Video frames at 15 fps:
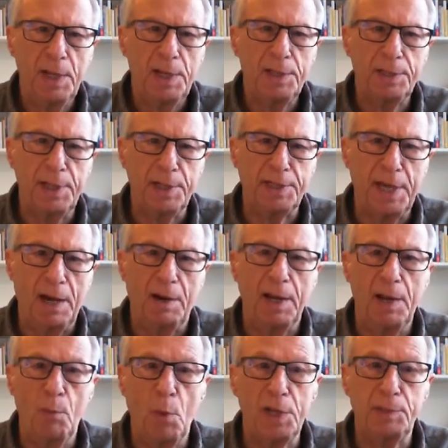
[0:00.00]
set out
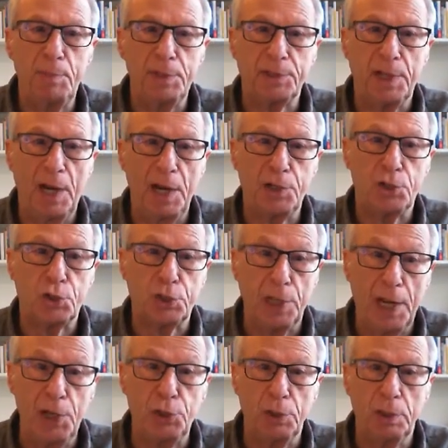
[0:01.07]
in Westminster
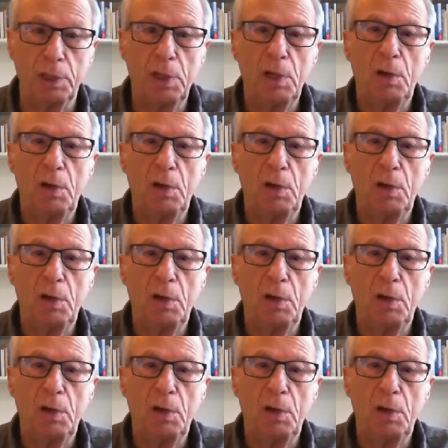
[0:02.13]
legislation